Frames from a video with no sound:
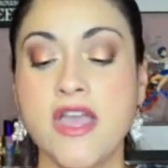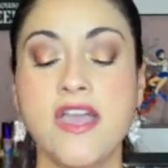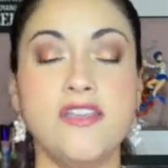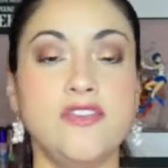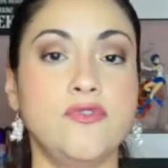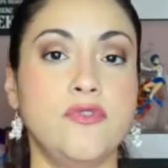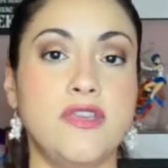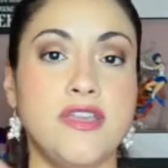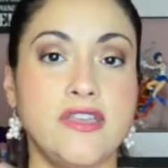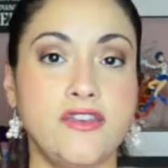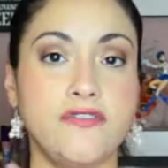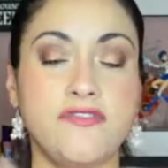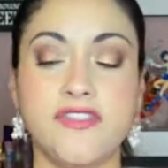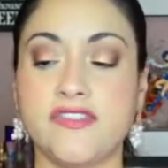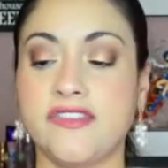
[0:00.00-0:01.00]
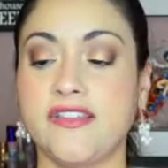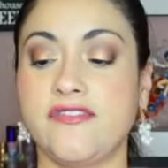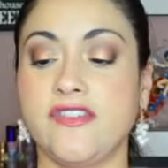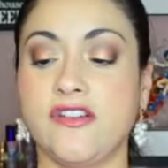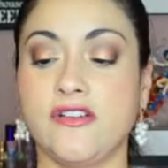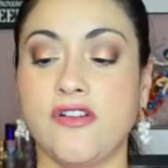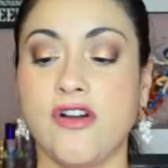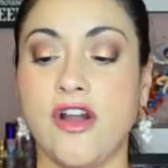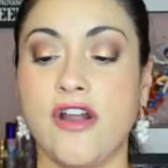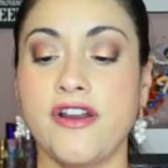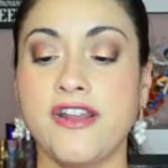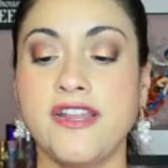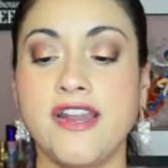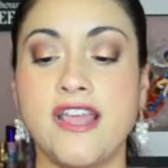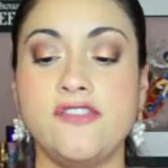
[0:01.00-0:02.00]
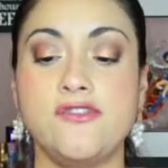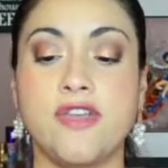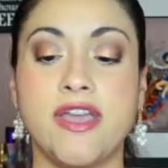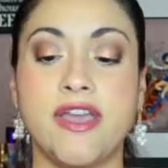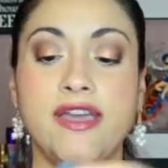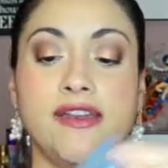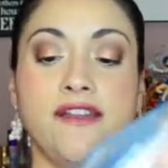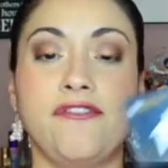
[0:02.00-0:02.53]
you give this little card in and you get